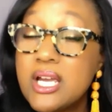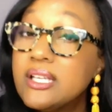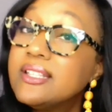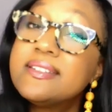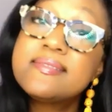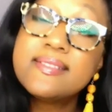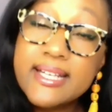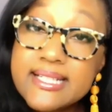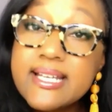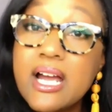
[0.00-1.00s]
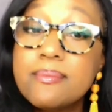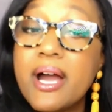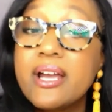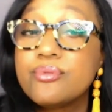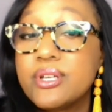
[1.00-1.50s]
And then the second time
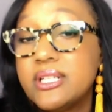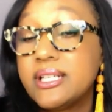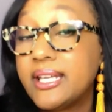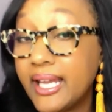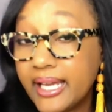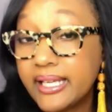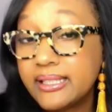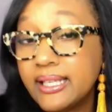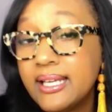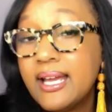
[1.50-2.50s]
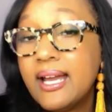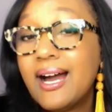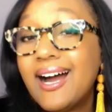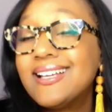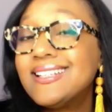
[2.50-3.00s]
I read it again,
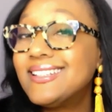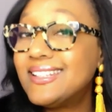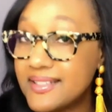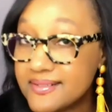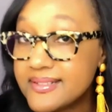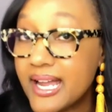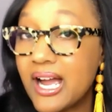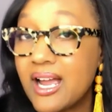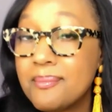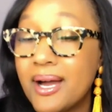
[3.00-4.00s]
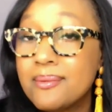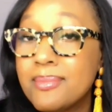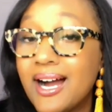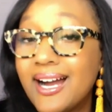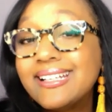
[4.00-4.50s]
this time I'm
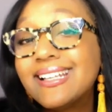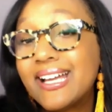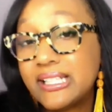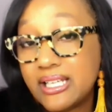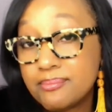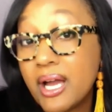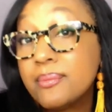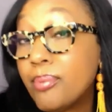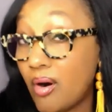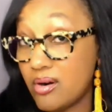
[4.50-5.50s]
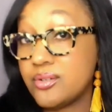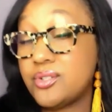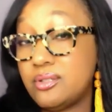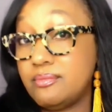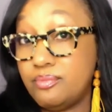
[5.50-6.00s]
highlighting my part,
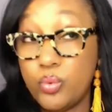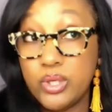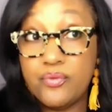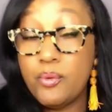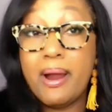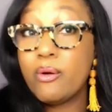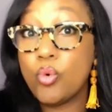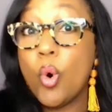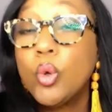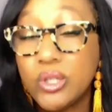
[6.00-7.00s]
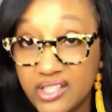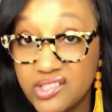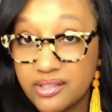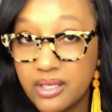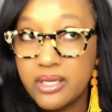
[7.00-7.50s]
whatever my role
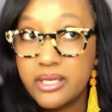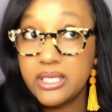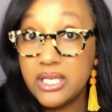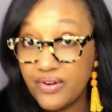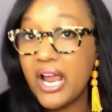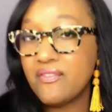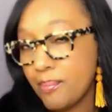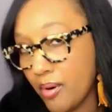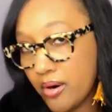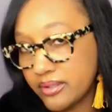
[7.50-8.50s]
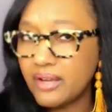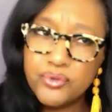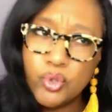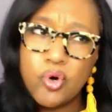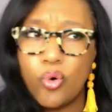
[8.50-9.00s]
is, if I have a part. Now,
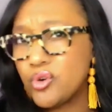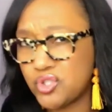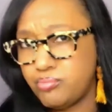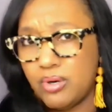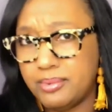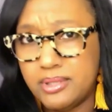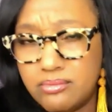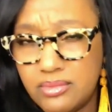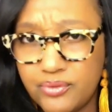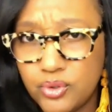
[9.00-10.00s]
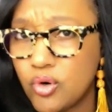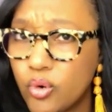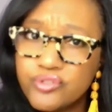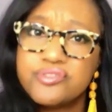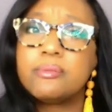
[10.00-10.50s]
if you're a chorus, if you're a
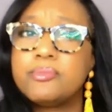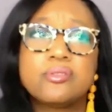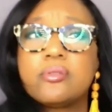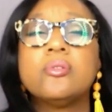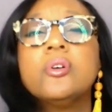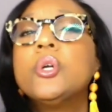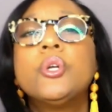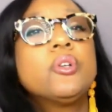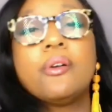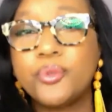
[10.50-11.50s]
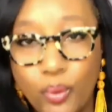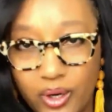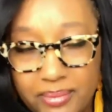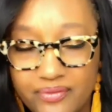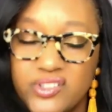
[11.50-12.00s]
chorus in a musical, you don't have to
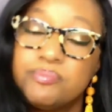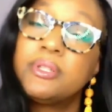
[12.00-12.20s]
worry about this.